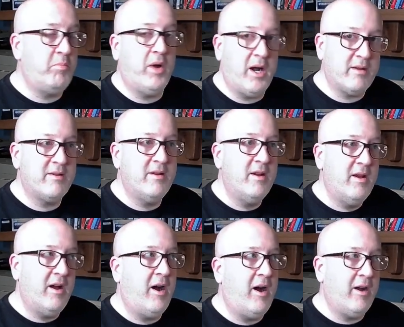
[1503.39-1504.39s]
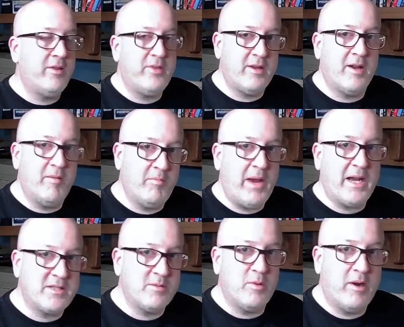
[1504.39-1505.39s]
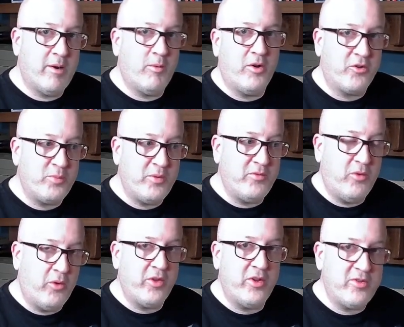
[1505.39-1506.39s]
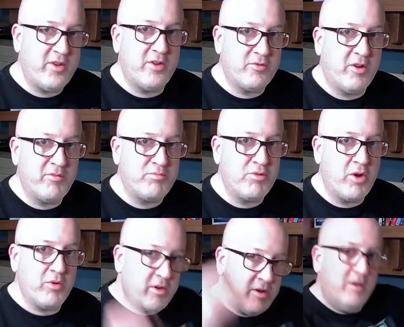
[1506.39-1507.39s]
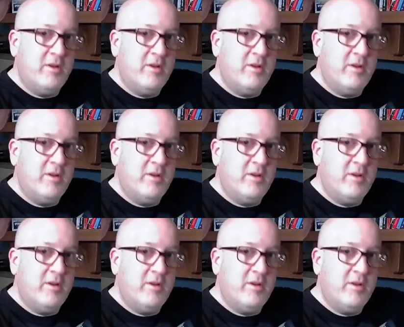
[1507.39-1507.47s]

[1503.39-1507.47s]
But I think I'm back to where I was before this disk drive broke,